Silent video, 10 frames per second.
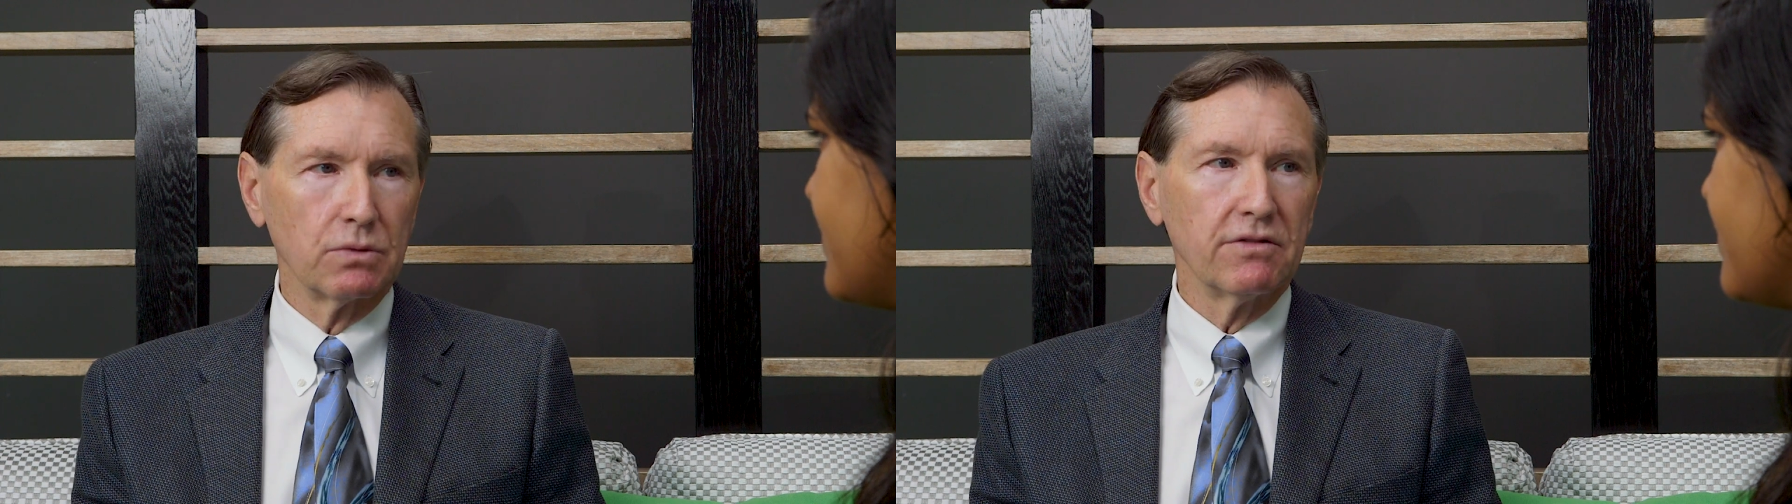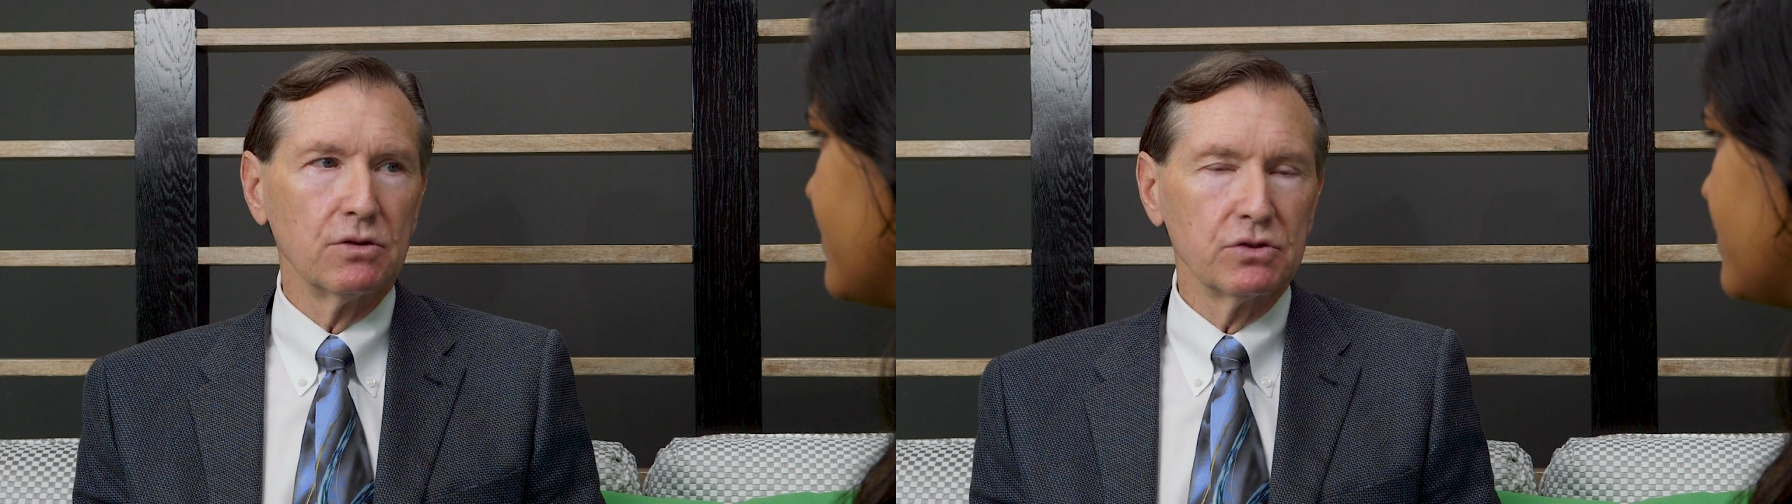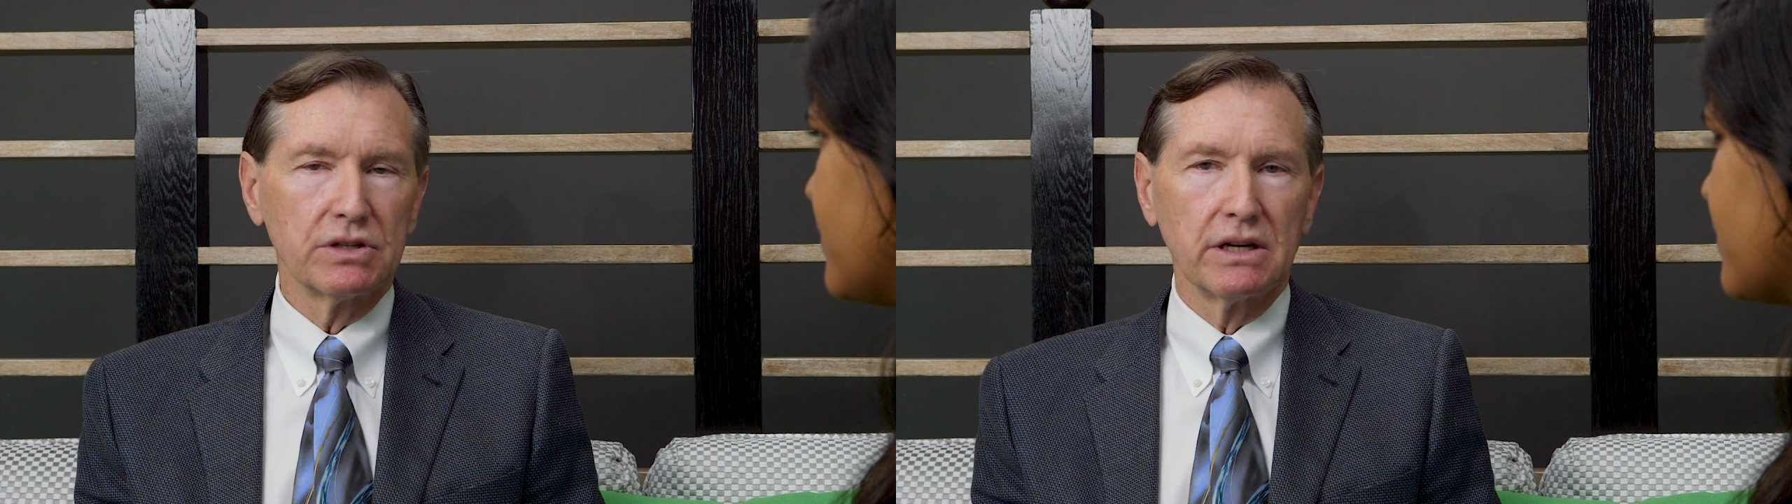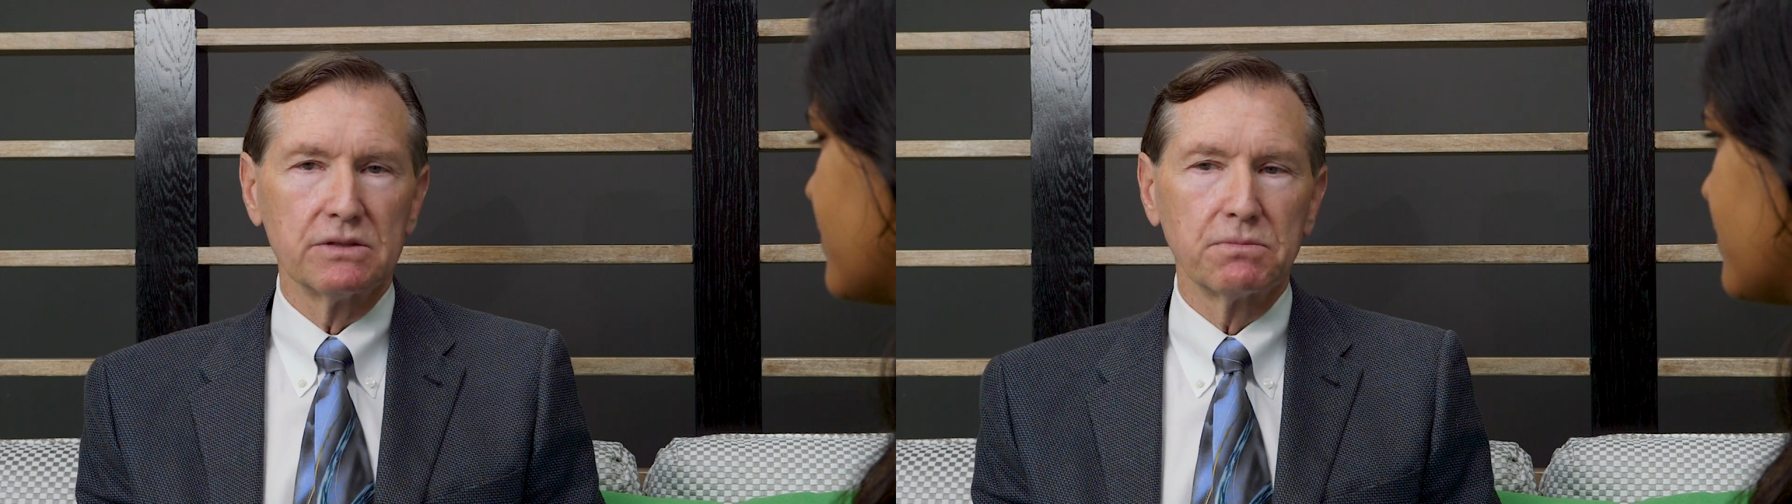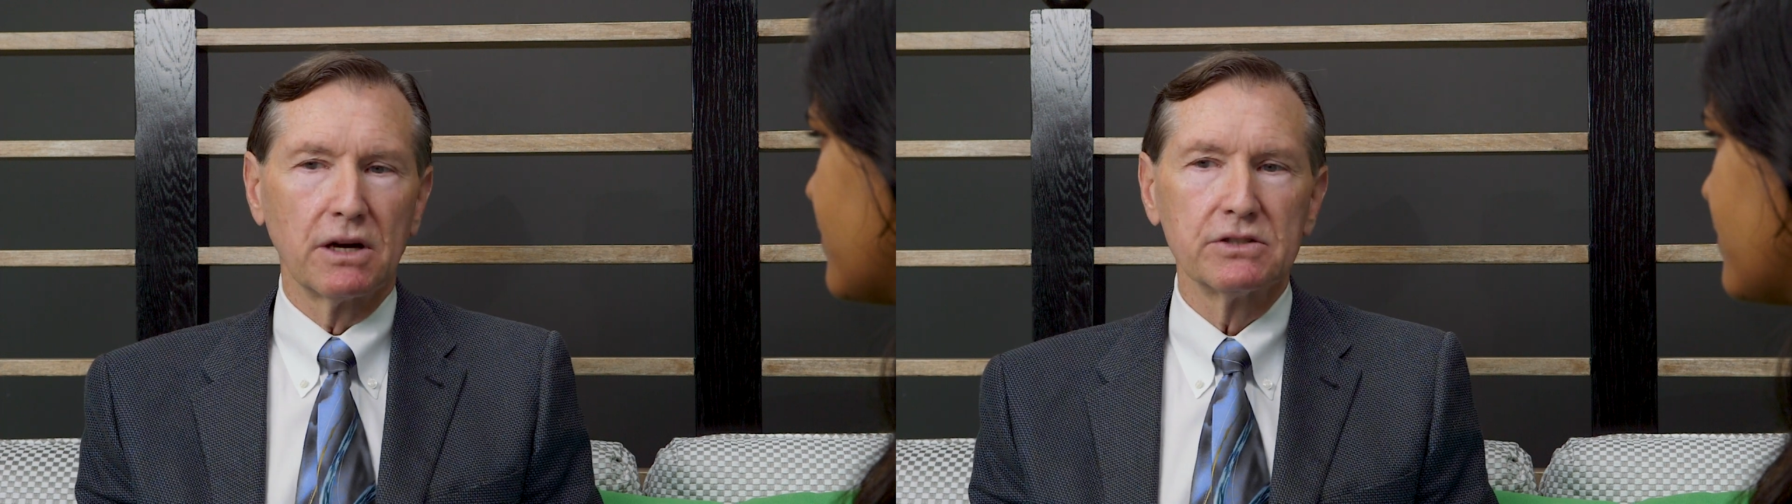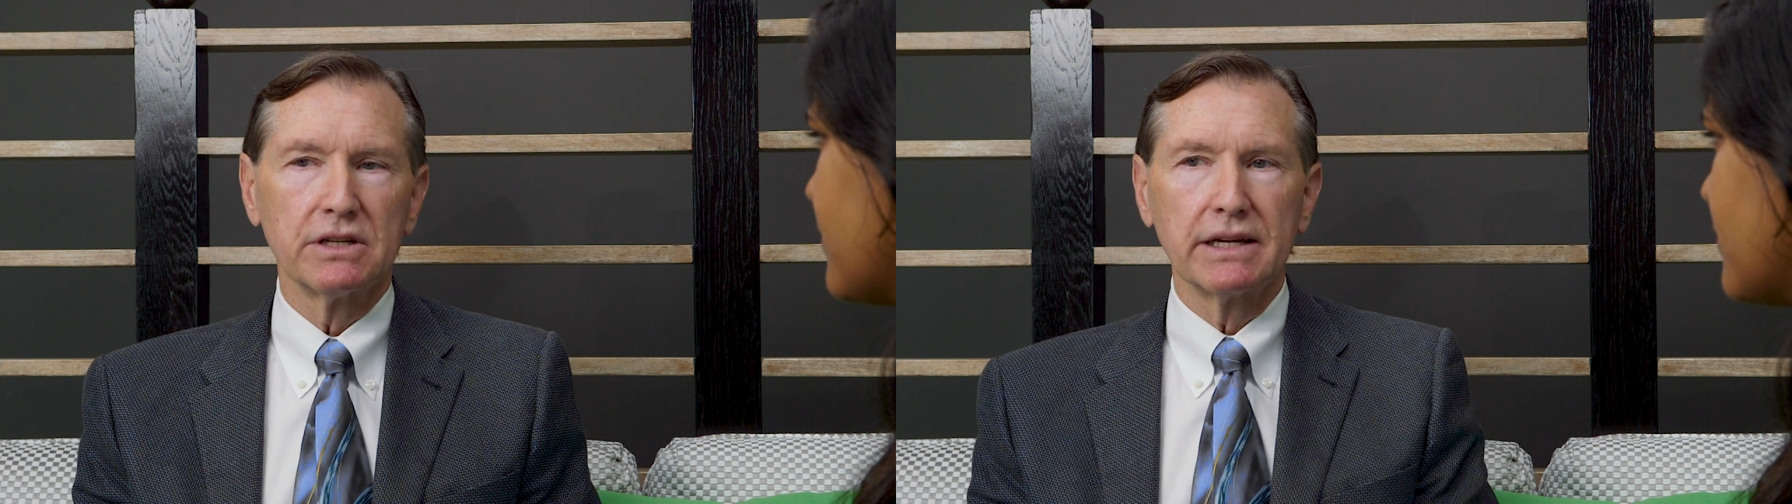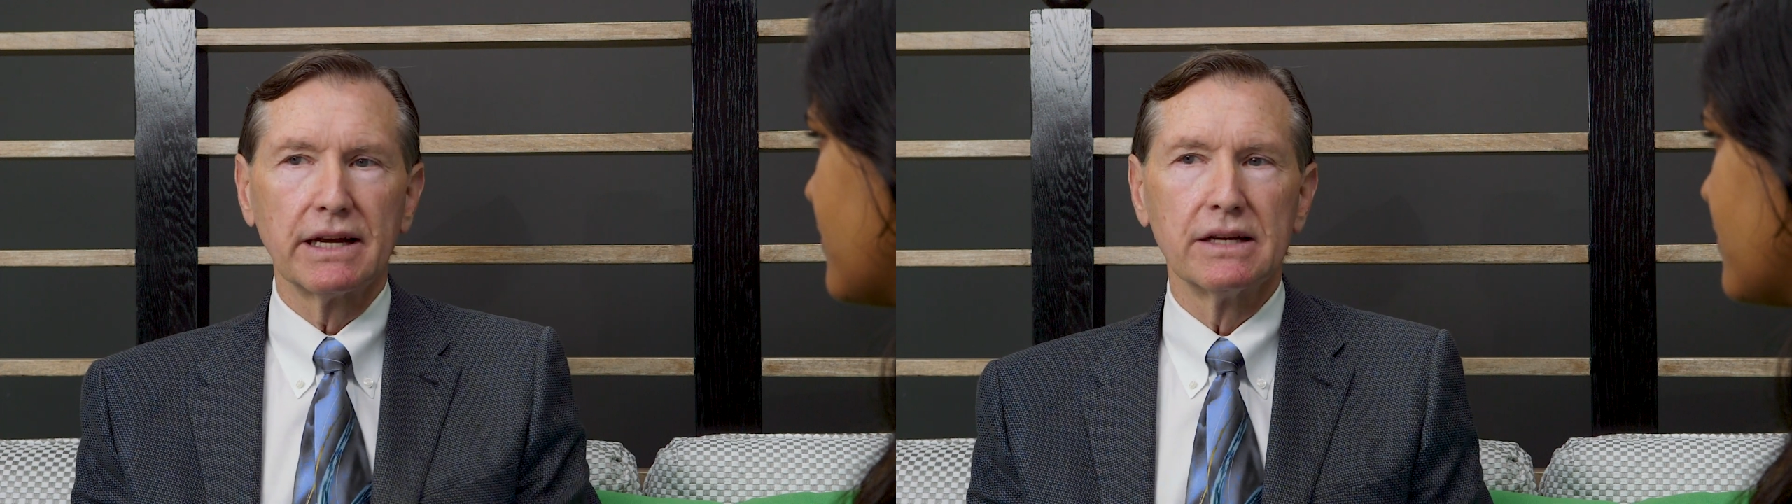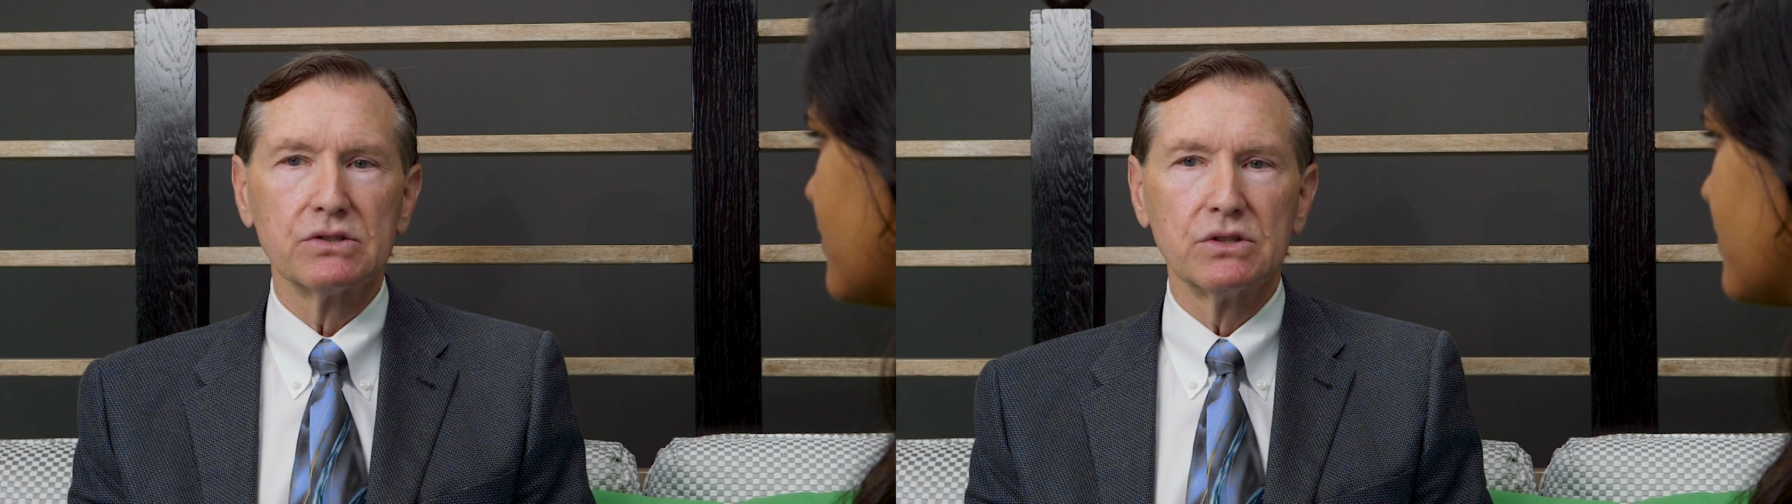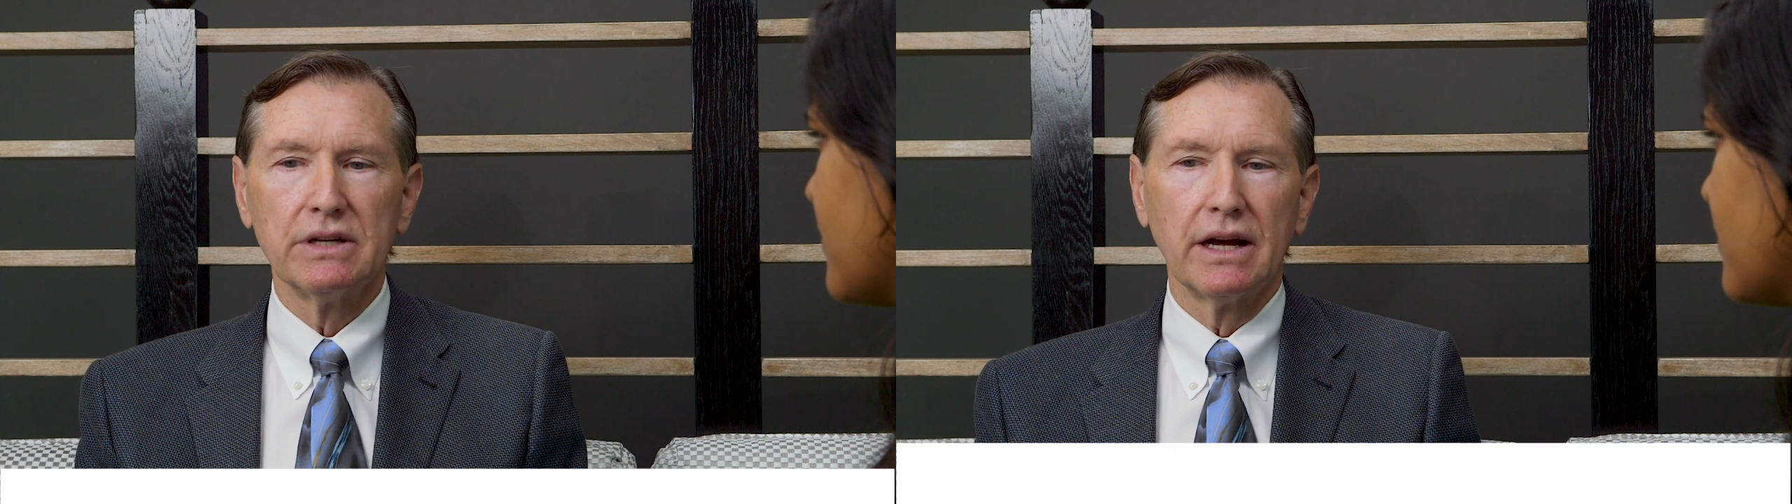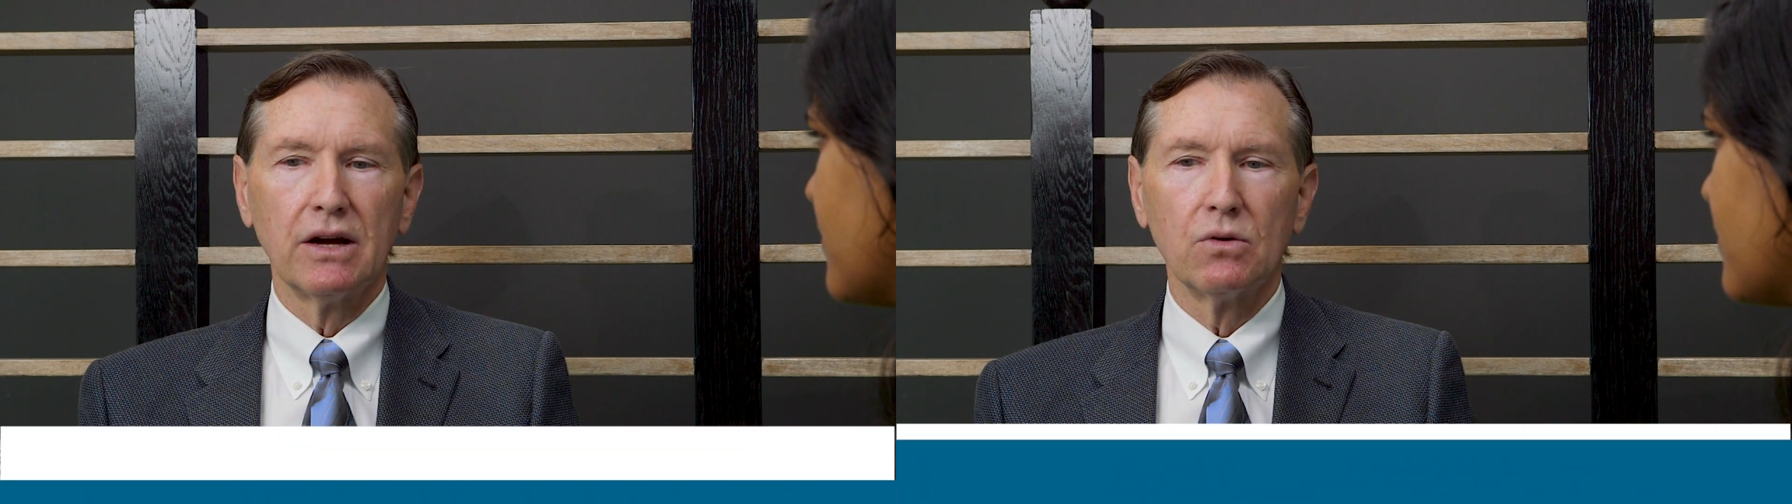revolutionized prostate cancer
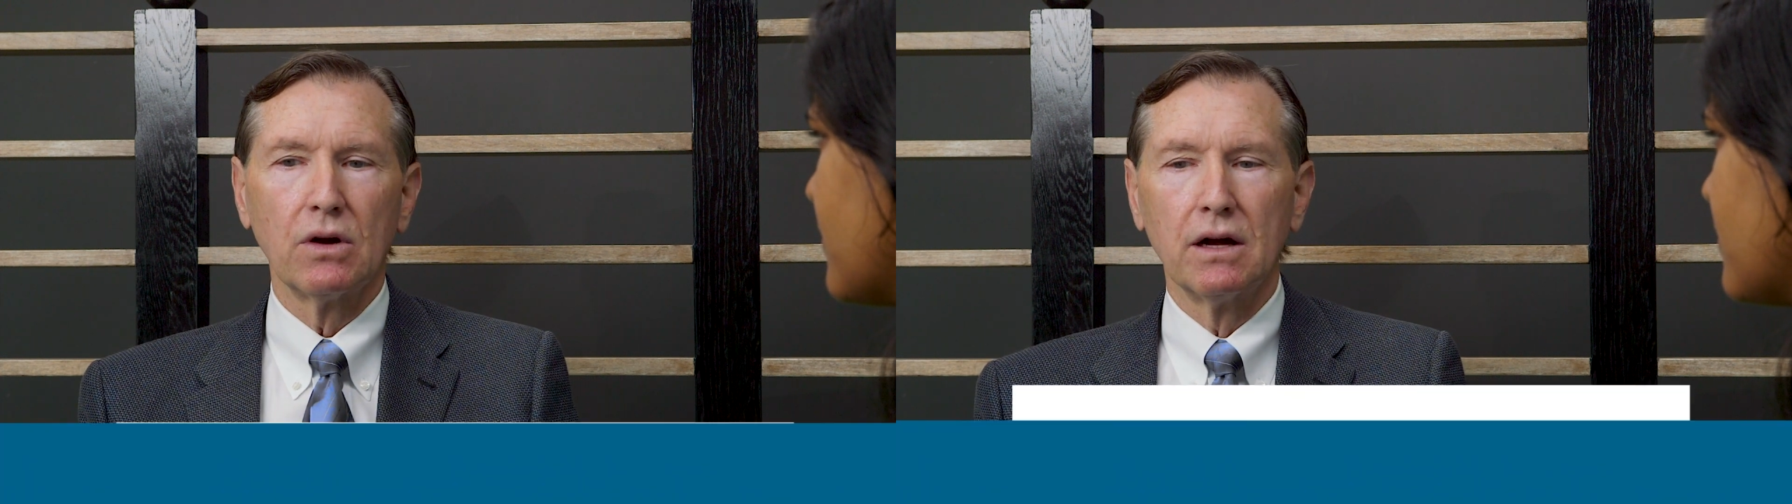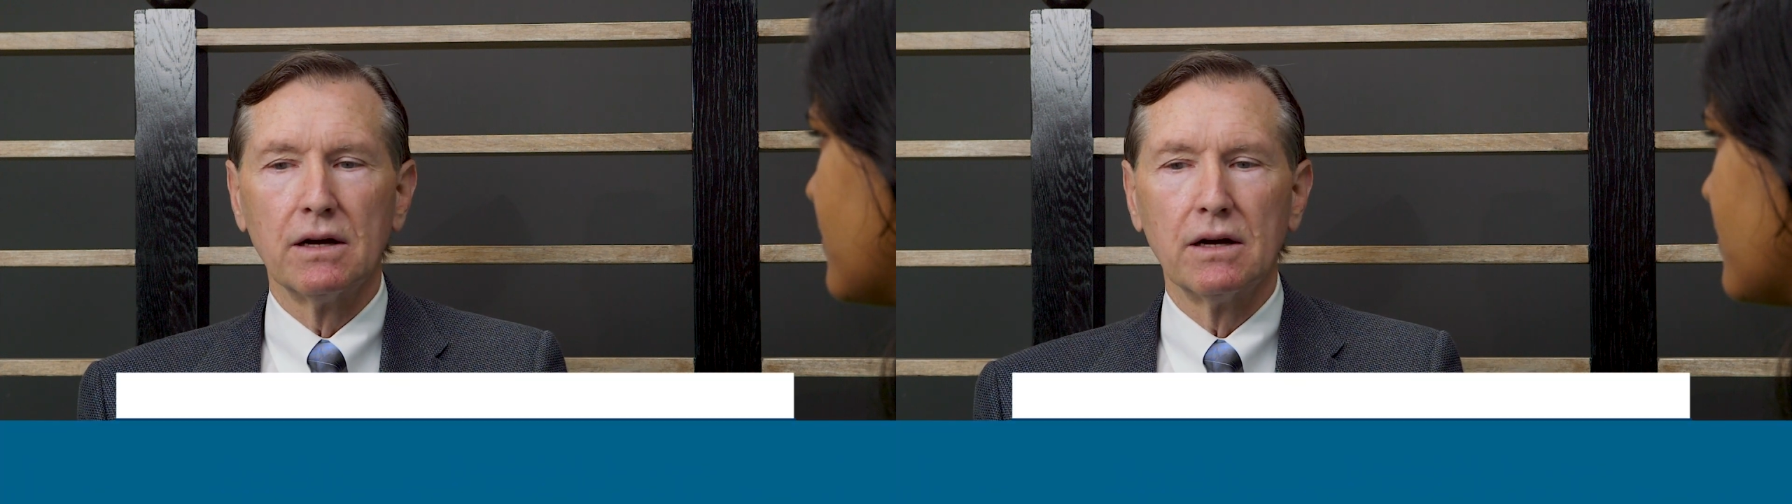now.